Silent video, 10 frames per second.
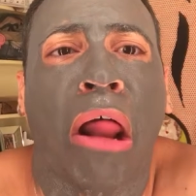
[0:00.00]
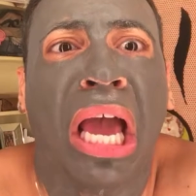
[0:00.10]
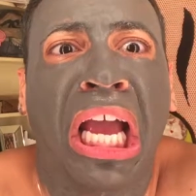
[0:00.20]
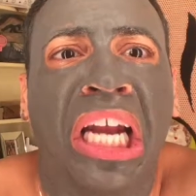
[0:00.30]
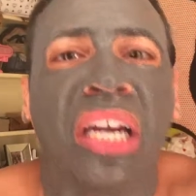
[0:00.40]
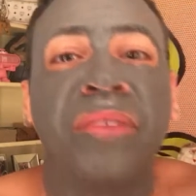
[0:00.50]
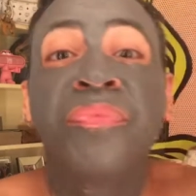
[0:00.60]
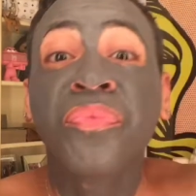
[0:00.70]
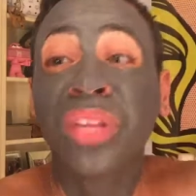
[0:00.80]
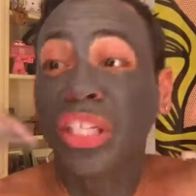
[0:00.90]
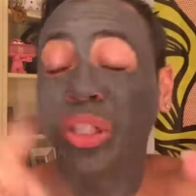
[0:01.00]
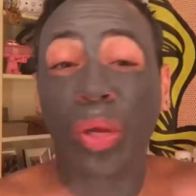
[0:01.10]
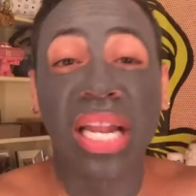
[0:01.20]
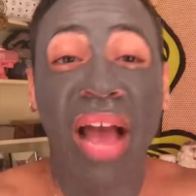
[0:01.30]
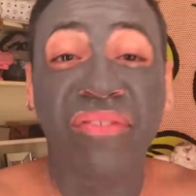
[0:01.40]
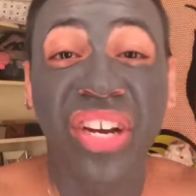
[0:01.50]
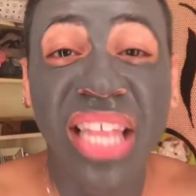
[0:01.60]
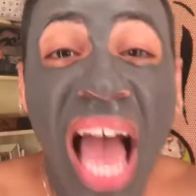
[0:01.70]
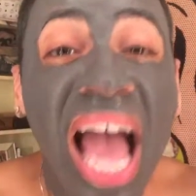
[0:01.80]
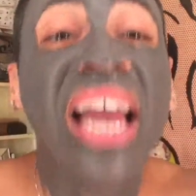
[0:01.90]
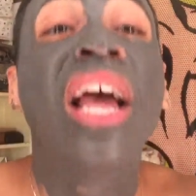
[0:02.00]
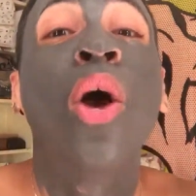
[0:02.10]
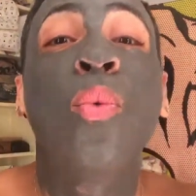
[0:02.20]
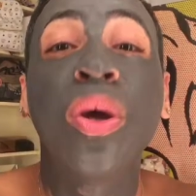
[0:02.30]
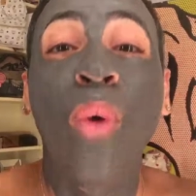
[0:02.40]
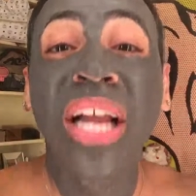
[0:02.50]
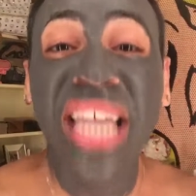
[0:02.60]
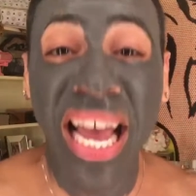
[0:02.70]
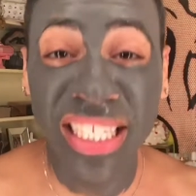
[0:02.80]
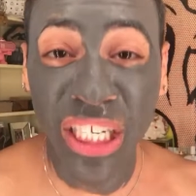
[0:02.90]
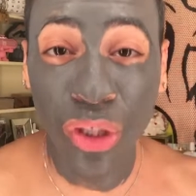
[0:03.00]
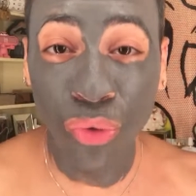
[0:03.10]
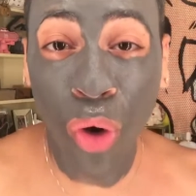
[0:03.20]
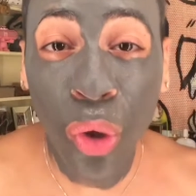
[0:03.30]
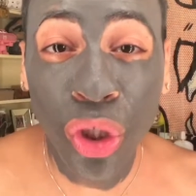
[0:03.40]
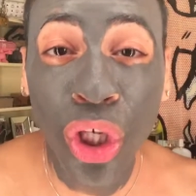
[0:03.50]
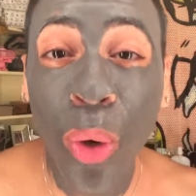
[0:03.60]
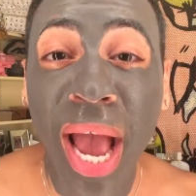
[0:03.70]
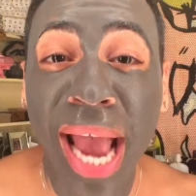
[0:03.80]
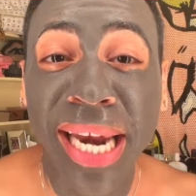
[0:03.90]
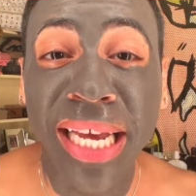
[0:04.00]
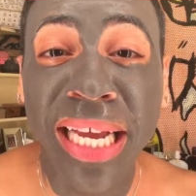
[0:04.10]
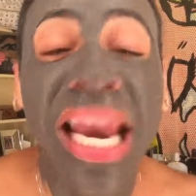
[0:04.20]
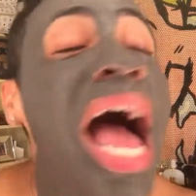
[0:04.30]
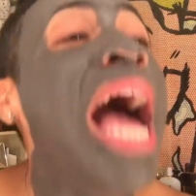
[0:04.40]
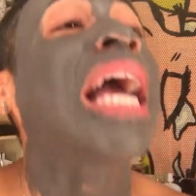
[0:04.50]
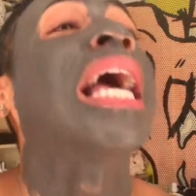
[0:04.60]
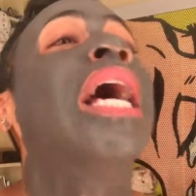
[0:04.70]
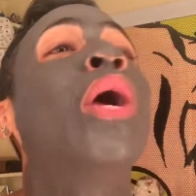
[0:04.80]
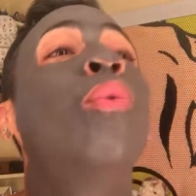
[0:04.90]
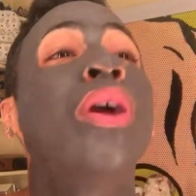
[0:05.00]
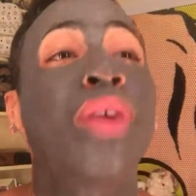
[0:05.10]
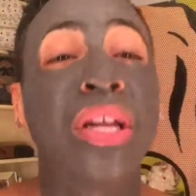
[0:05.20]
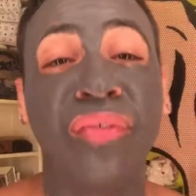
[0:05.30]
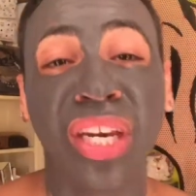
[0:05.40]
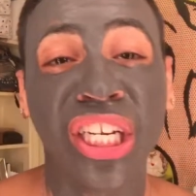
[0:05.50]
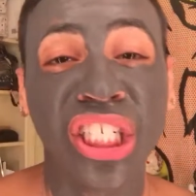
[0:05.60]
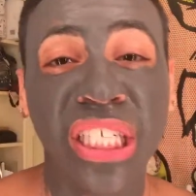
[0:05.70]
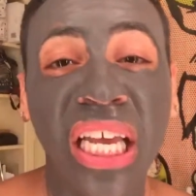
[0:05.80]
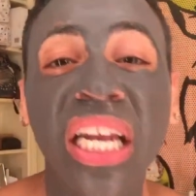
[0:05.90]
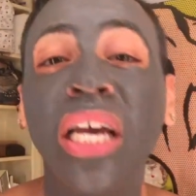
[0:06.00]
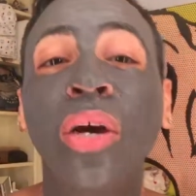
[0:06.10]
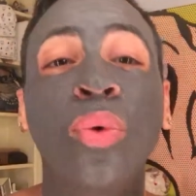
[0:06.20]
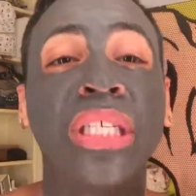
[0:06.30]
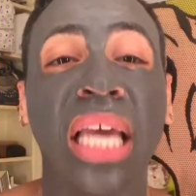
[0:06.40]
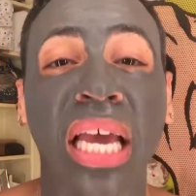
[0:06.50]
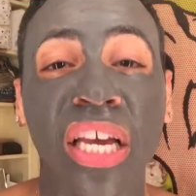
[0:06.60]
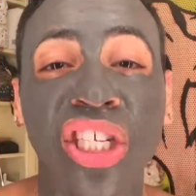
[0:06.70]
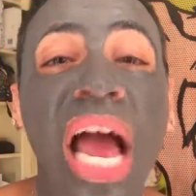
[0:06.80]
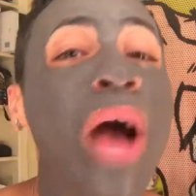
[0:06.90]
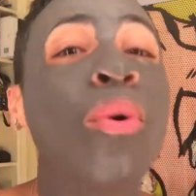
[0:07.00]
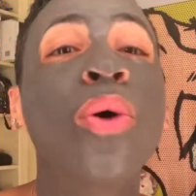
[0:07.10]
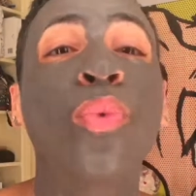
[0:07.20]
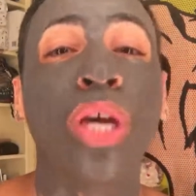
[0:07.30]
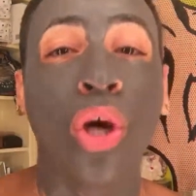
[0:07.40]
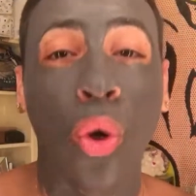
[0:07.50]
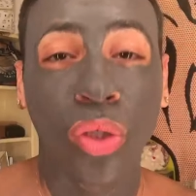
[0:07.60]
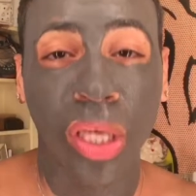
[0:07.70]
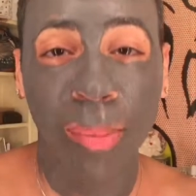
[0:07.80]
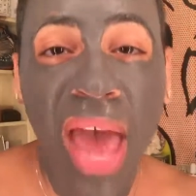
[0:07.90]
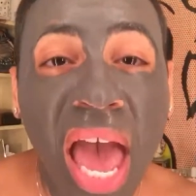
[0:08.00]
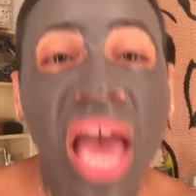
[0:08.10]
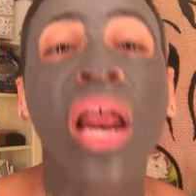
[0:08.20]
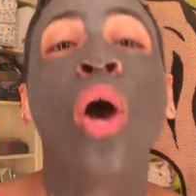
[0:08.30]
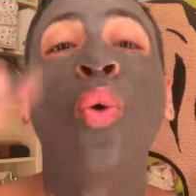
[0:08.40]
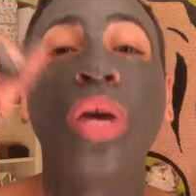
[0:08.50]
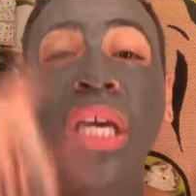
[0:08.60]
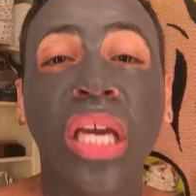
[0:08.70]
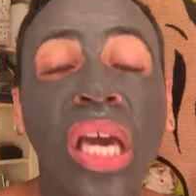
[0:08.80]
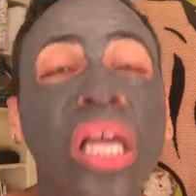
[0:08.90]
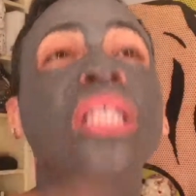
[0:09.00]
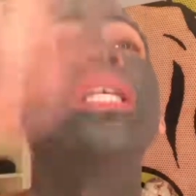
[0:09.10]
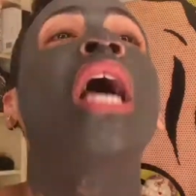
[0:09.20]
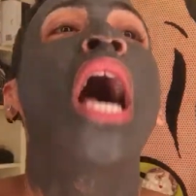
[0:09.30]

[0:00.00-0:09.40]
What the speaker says: I hated it. So and after that, we watch Antiques Roadshow at 8 o'clock. We already finished dinner. We take a shower. We go to bed. We kiss.